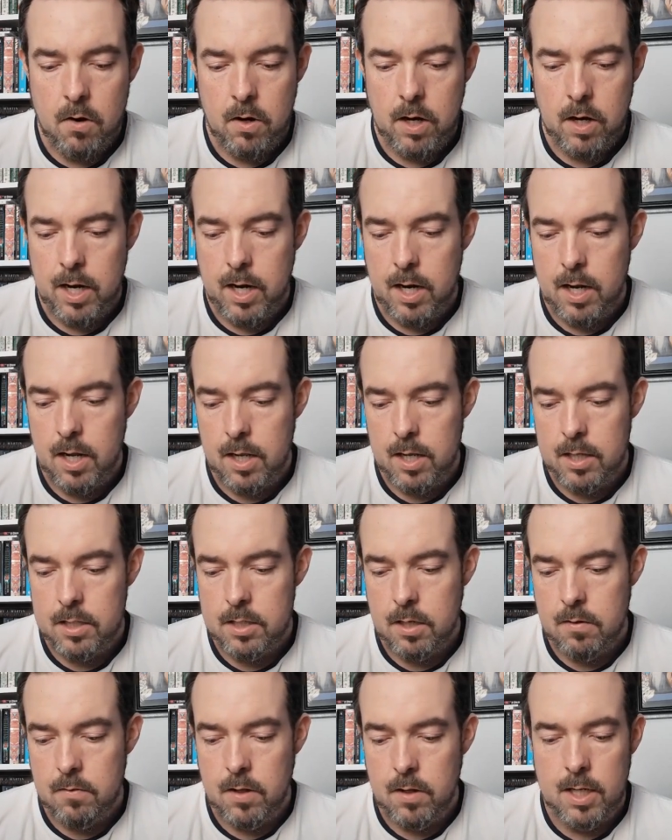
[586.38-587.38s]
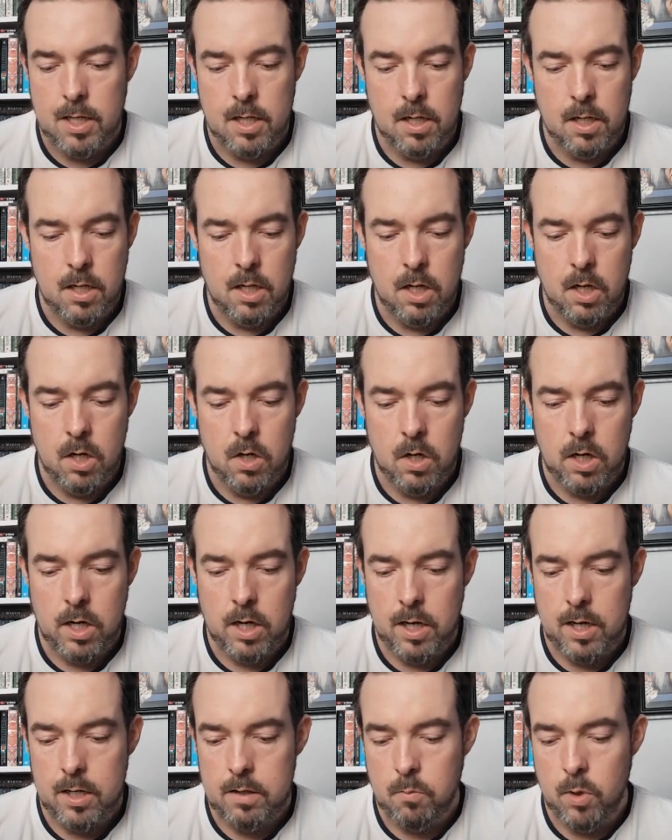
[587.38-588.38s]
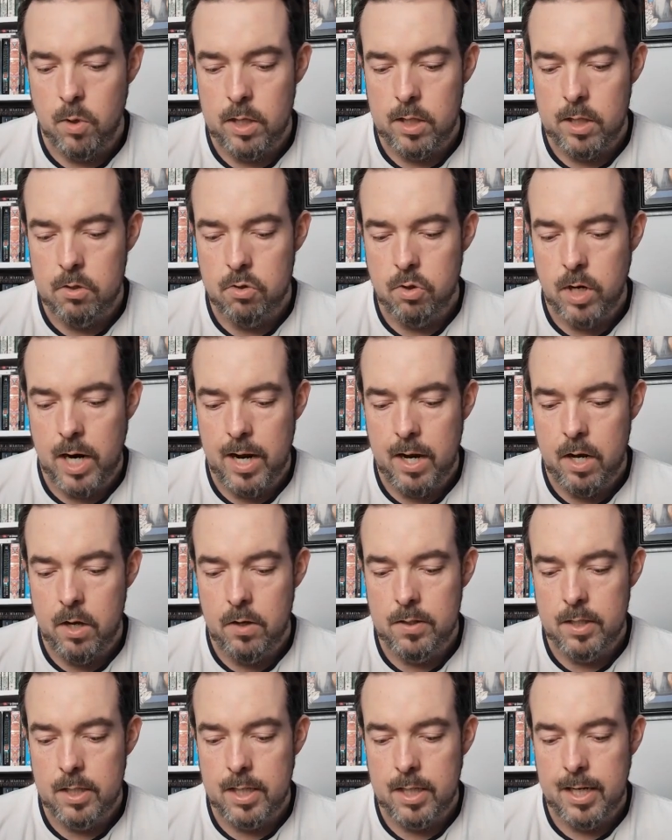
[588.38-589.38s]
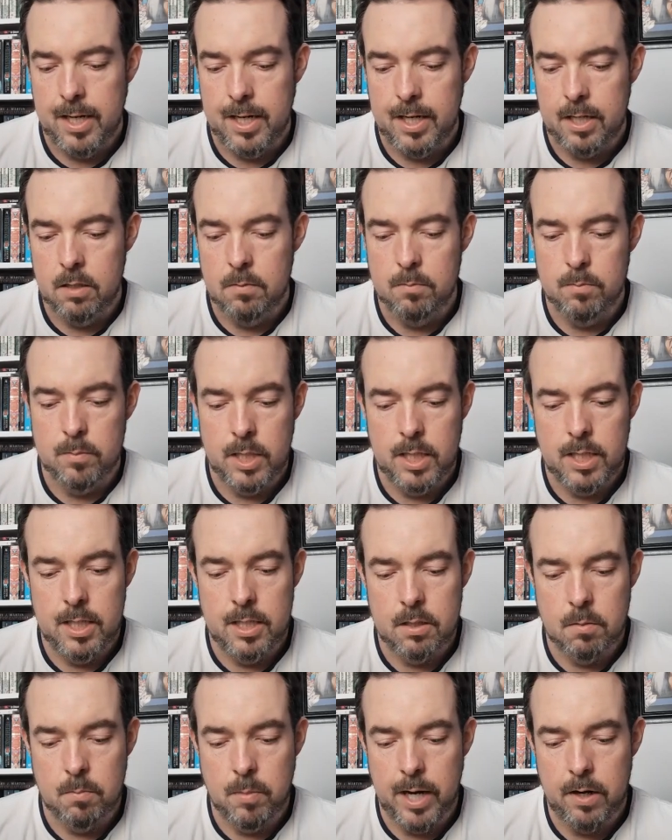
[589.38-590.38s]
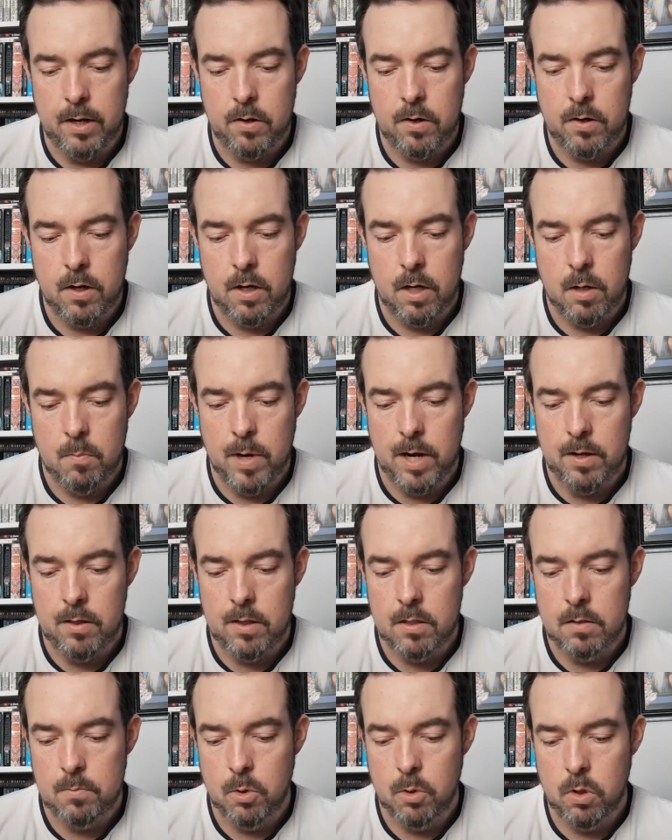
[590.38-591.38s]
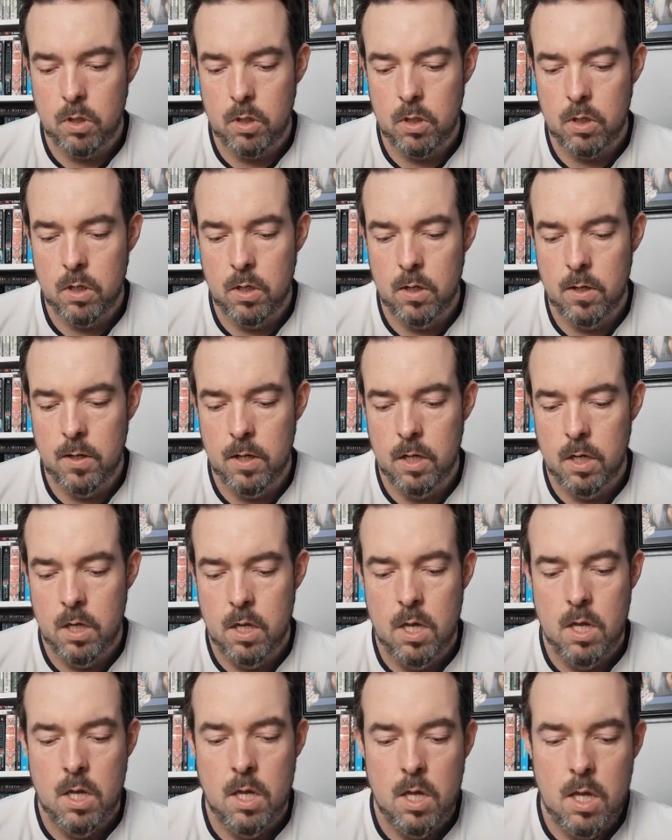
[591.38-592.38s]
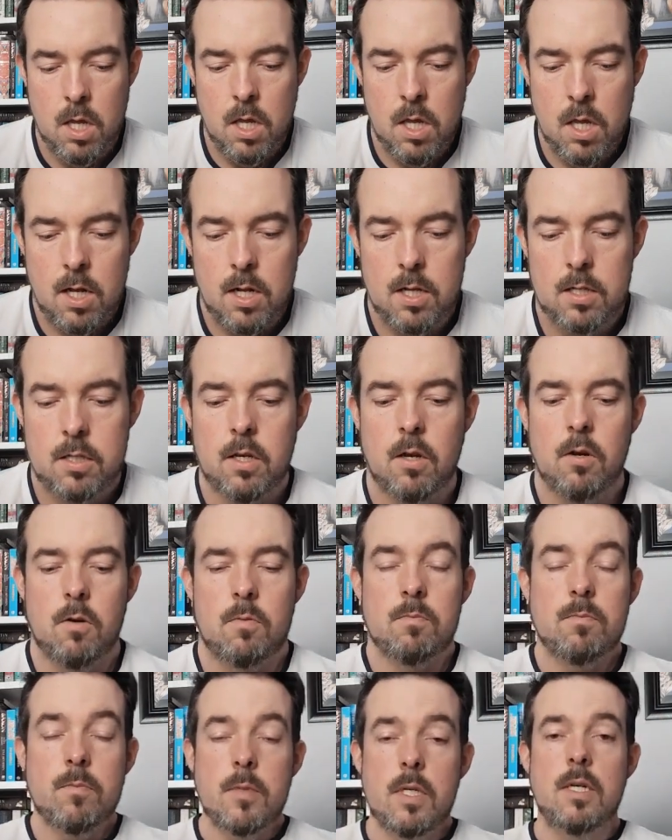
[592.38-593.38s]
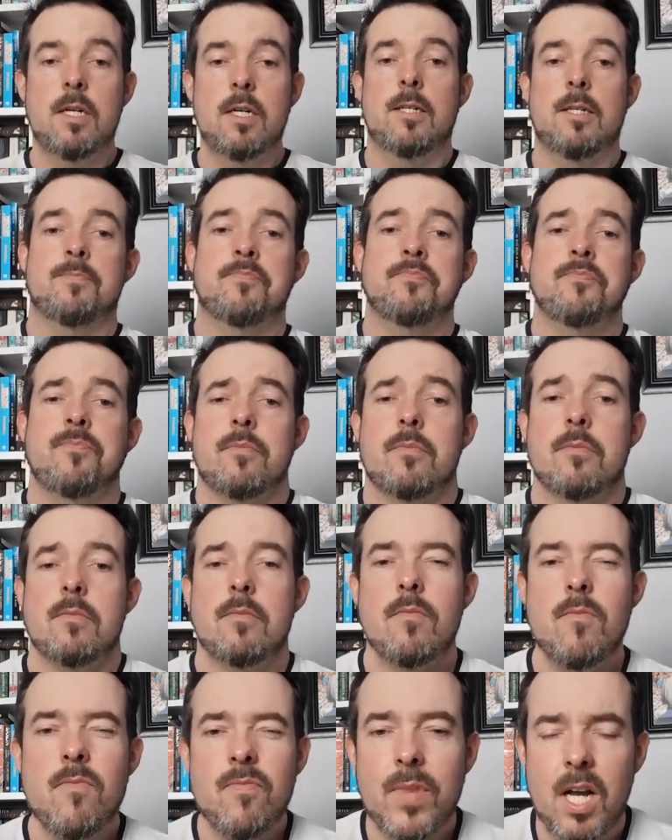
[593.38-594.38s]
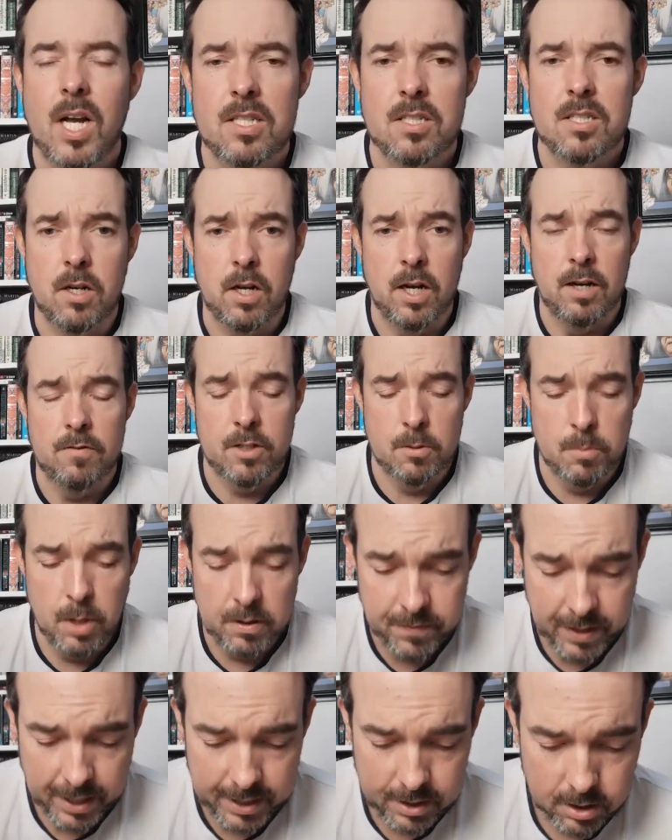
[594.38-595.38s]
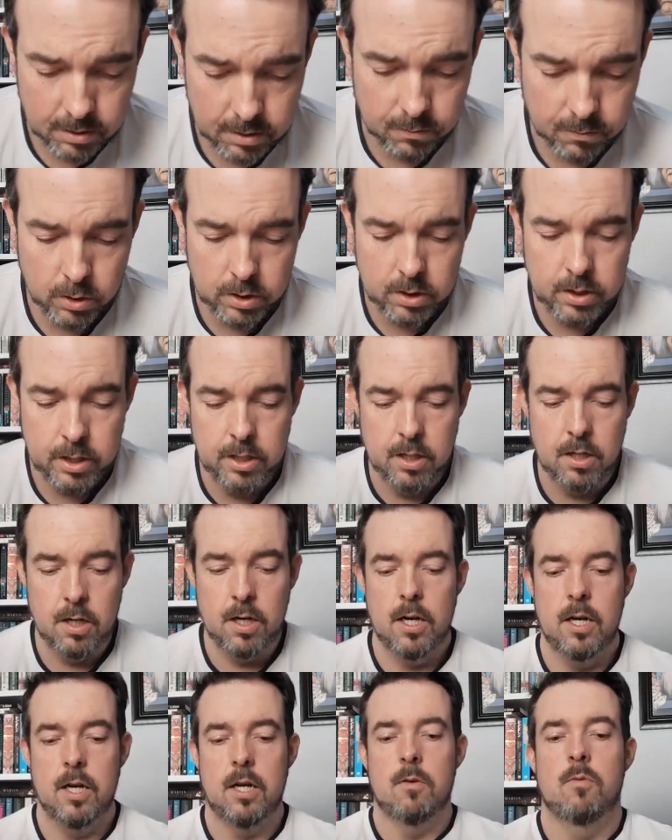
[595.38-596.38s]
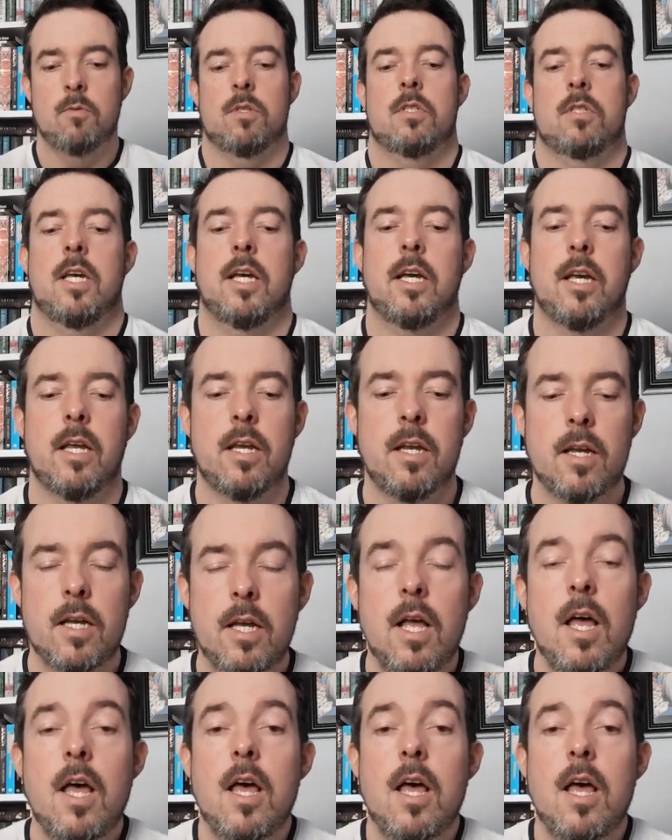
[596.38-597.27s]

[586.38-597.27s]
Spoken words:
Okay, let's have a little look at what the Drowned Kingdom is about. About this book, let's go. Oh, yeah. So I'm gonna have to do my fantasy voice here. Hang on one second.